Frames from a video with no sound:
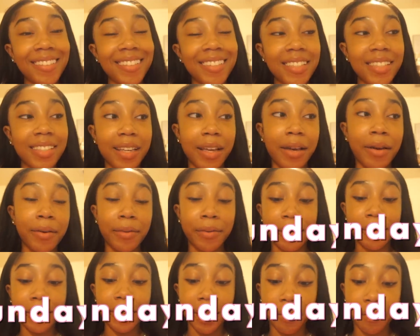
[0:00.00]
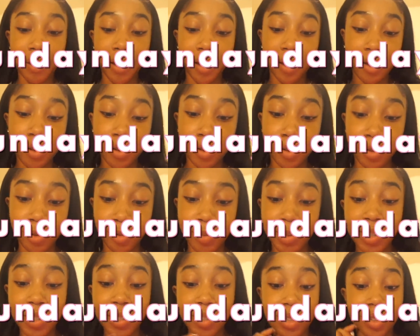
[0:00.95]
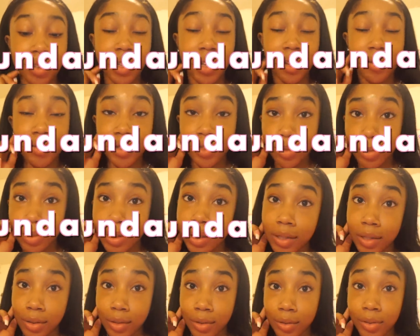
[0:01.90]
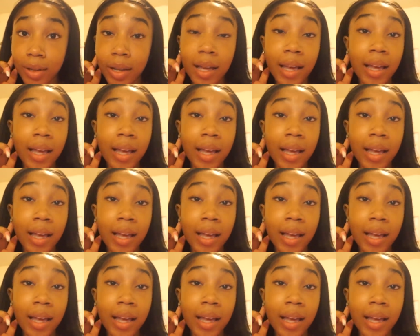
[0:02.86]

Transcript: So I'm back home. It's 11:22.